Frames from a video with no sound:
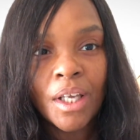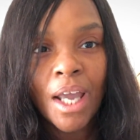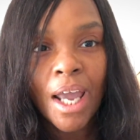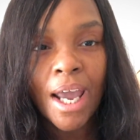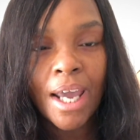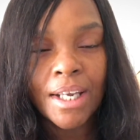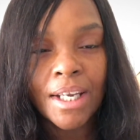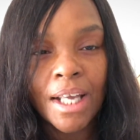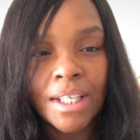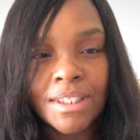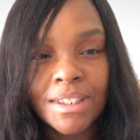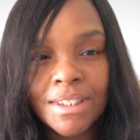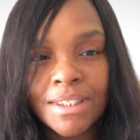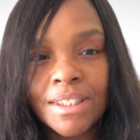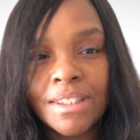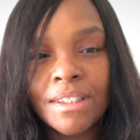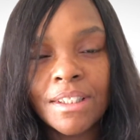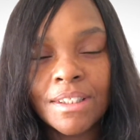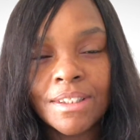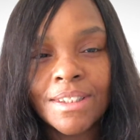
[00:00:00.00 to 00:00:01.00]
And I just
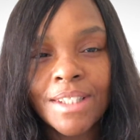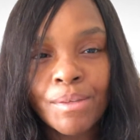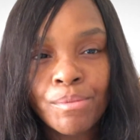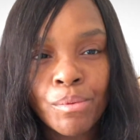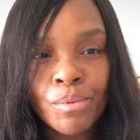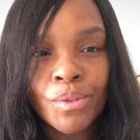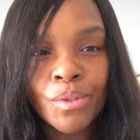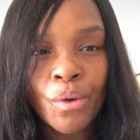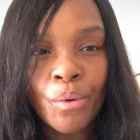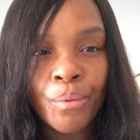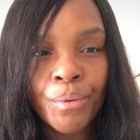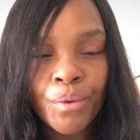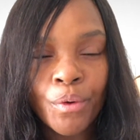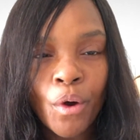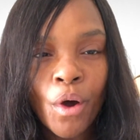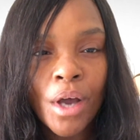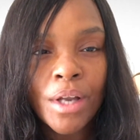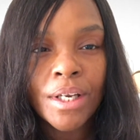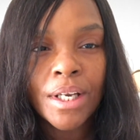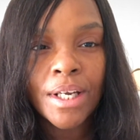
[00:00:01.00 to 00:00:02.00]
didn't understand what was going on.